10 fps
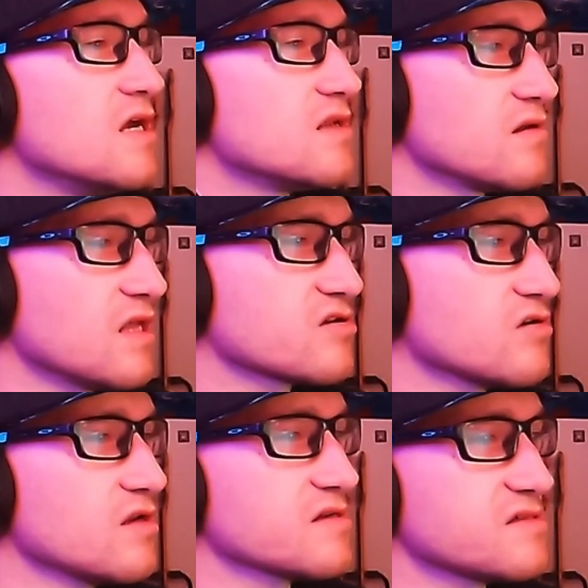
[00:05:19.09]
Their
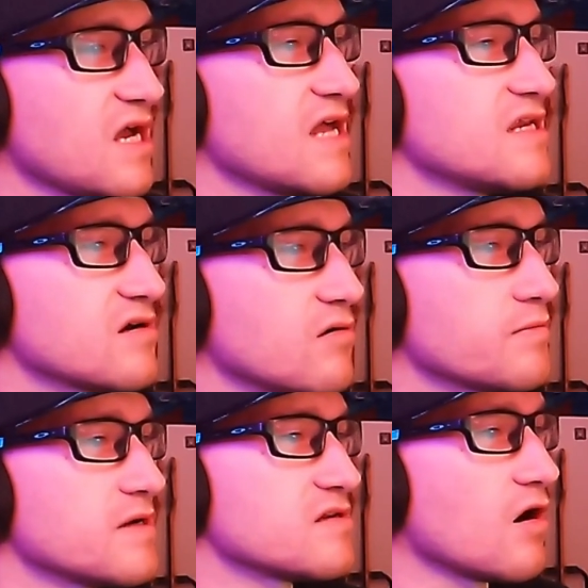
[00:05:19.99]
electronic side
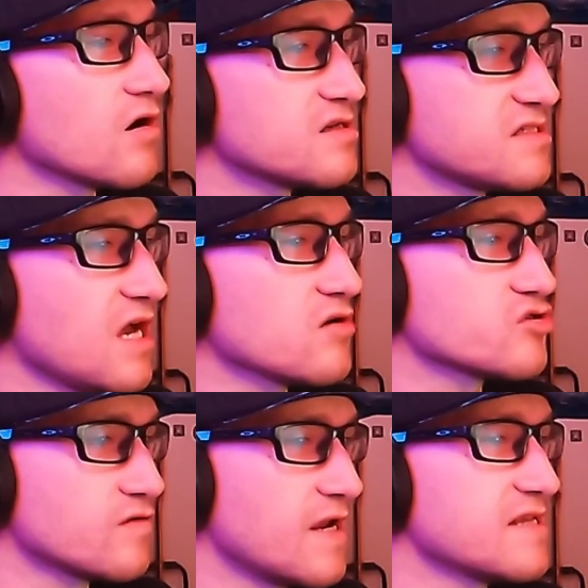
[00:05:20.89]
incorporates hard style
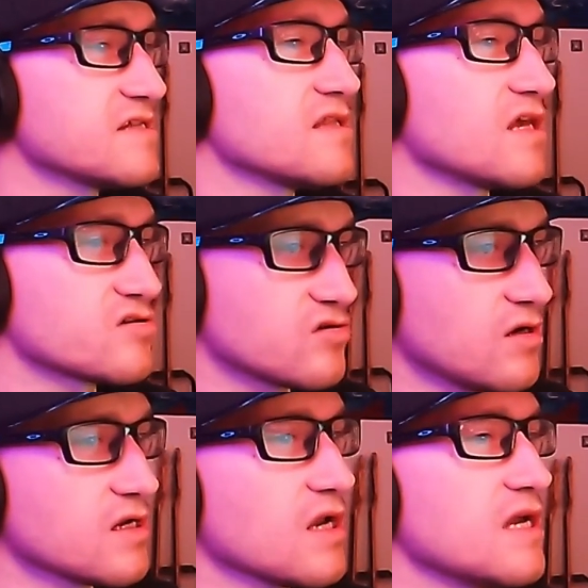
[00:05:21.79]
trance,
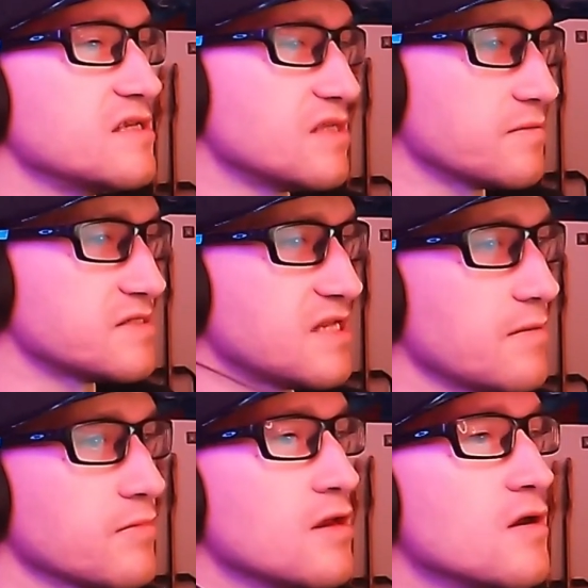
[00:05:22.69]
electronica, and
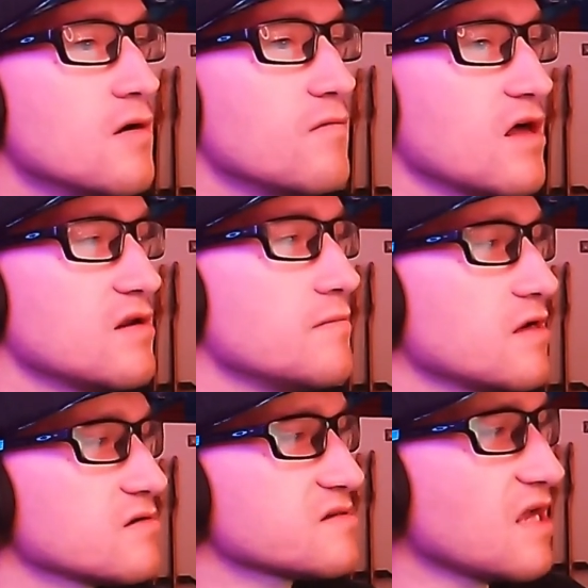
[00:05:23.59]
dubstep while their
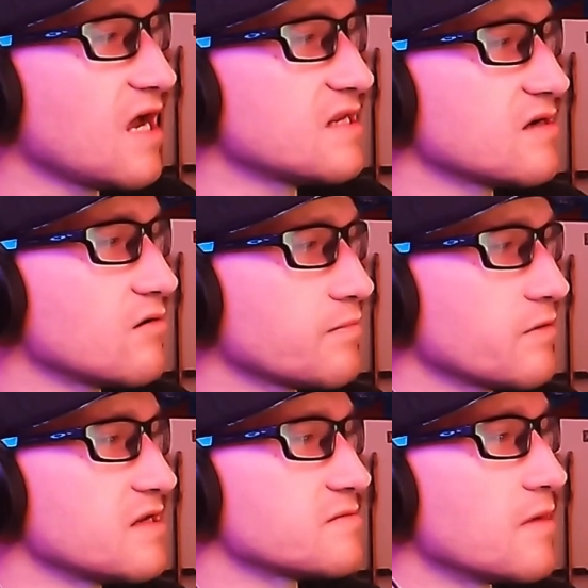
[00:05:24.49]
metal side
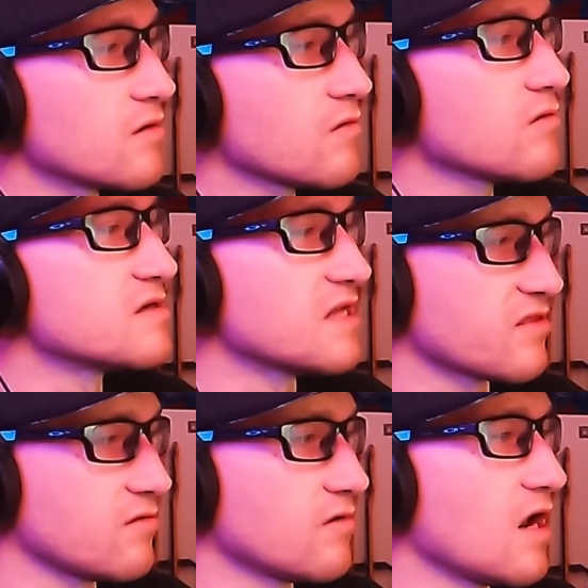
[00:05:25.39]
incorporates metalcore
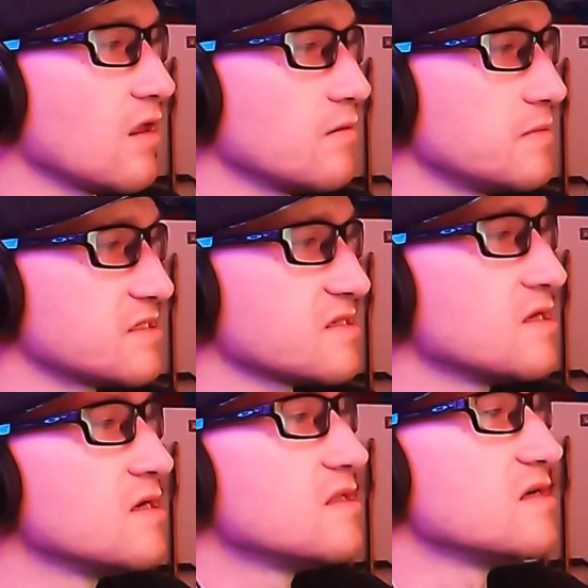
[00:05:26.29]
deathcore elements.
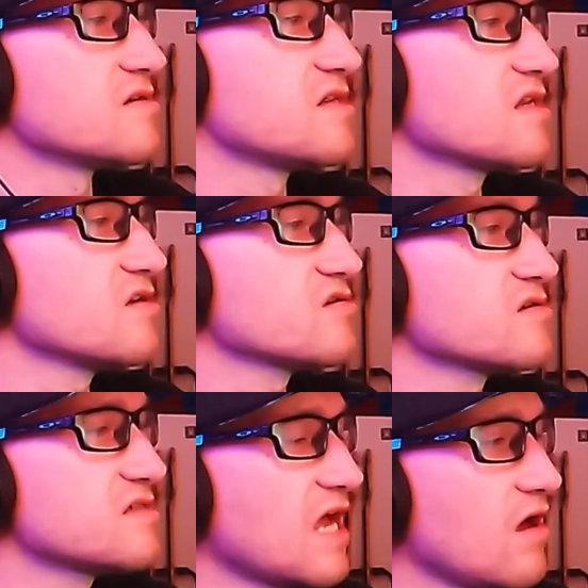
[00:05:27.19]
Their signature
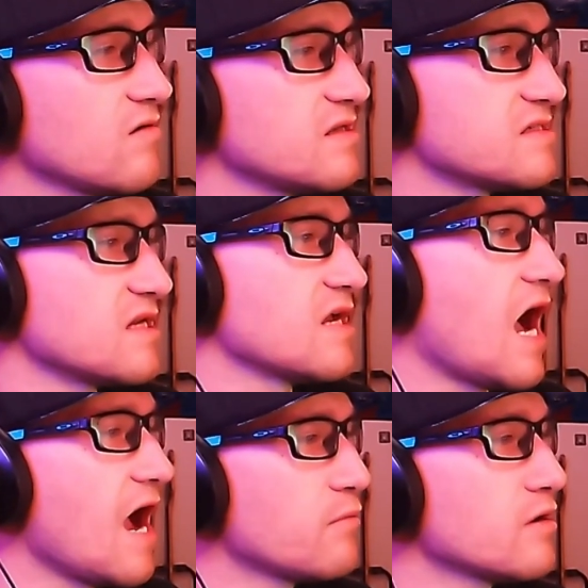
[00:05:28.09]
style is a
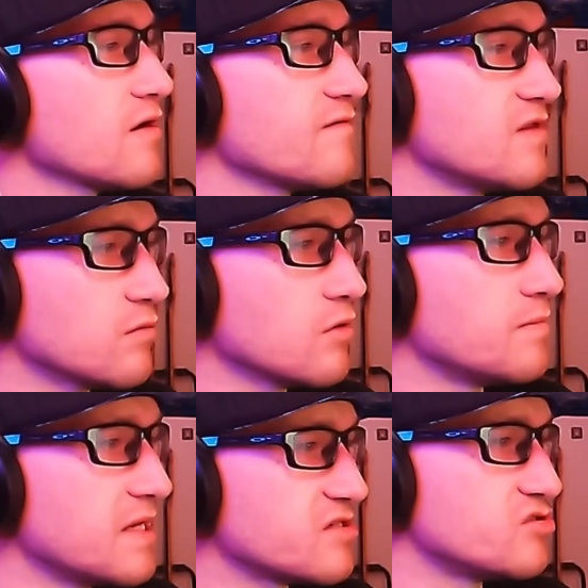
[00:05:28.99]
hybrid of double
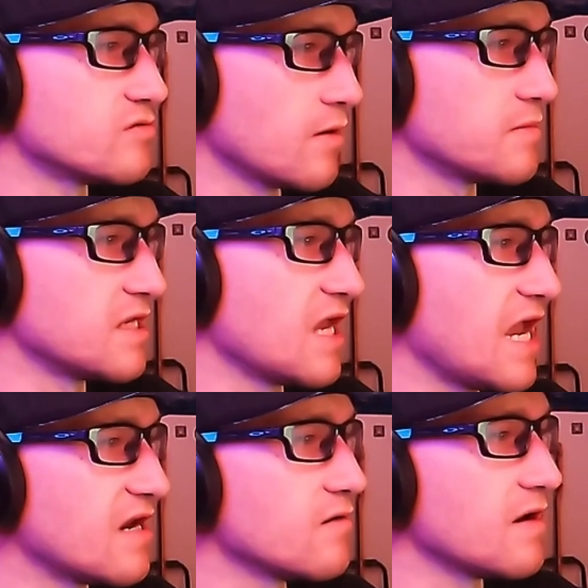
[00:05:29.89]
bass drumming,
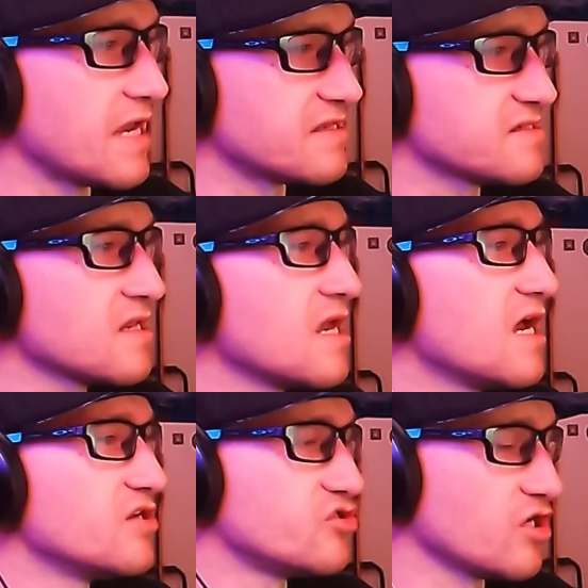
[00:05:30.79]
808s,
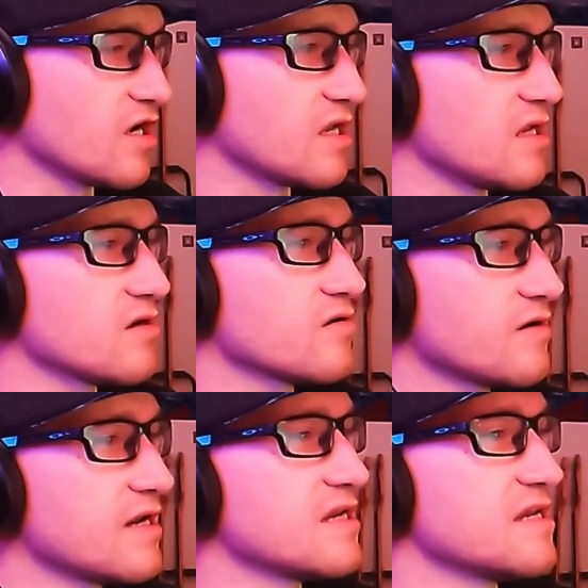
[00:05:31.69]
and chugging,
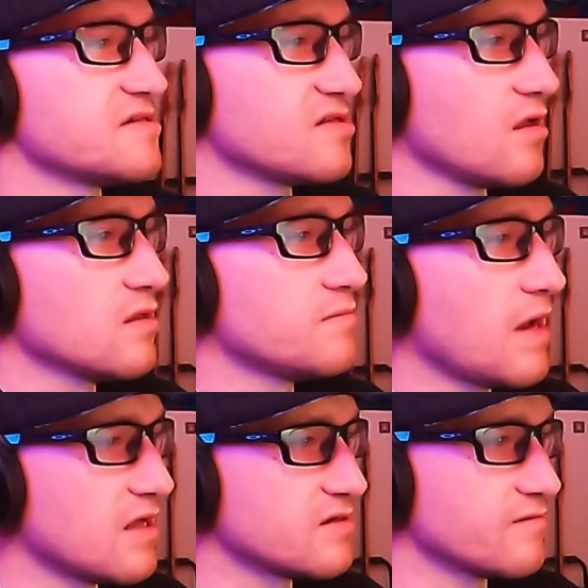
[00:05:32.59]
creating a solid
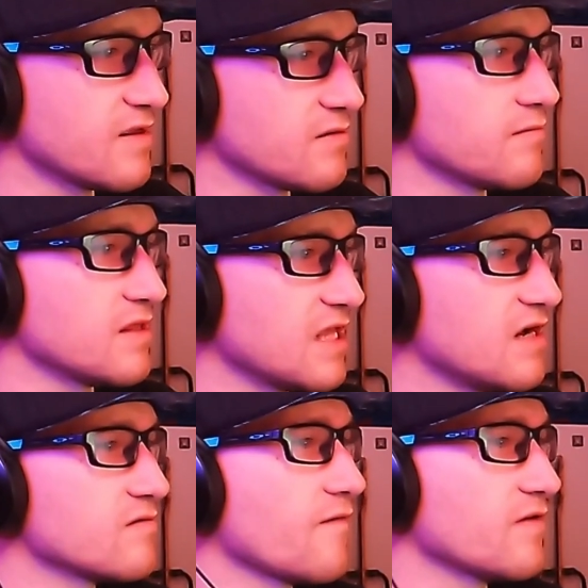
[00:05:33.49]
pounding rhythm
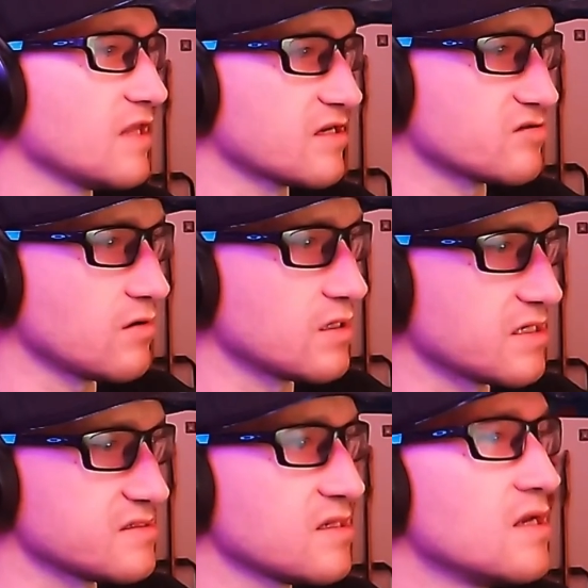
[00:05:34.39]
layered with
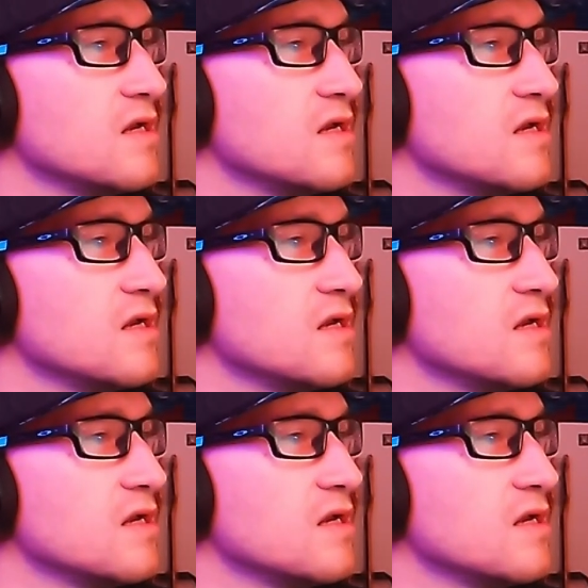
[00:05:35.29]
electronics.